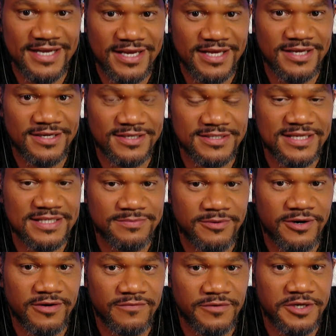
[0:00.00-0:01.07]
a second because that's
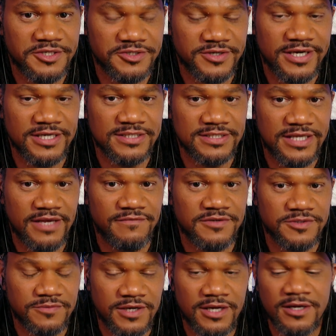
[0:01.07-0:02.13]
part of what he's trying to
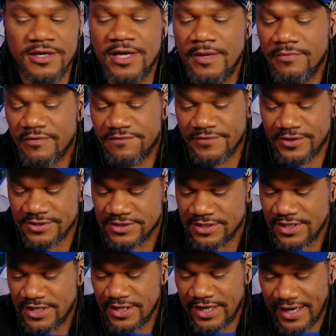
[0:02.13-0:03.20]
save as well. But
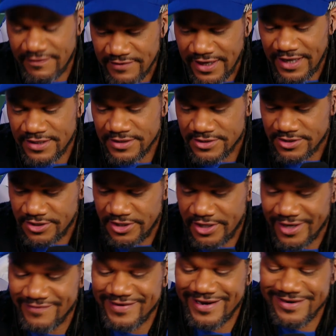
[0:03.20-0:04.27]
first, I've got an
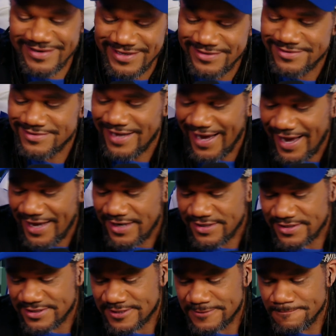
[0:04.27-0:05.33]
attorney, I've got a legal legal
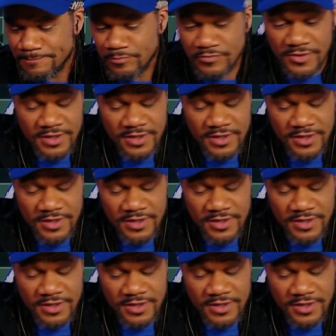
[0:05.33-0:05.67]
analyst.